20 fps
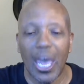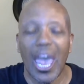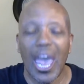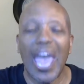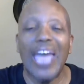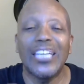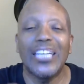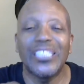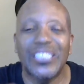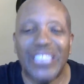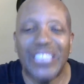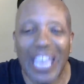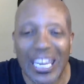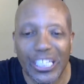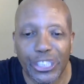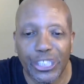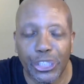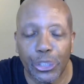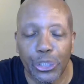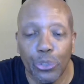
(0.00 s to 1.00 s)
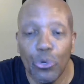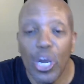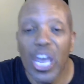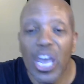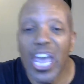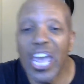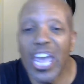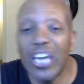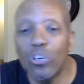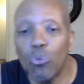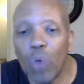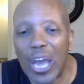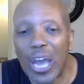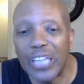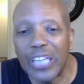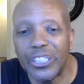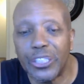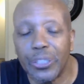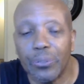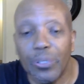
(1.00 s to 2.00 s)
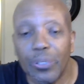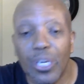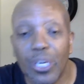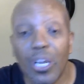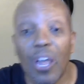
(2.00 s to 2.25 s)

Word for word: and date you and wed you.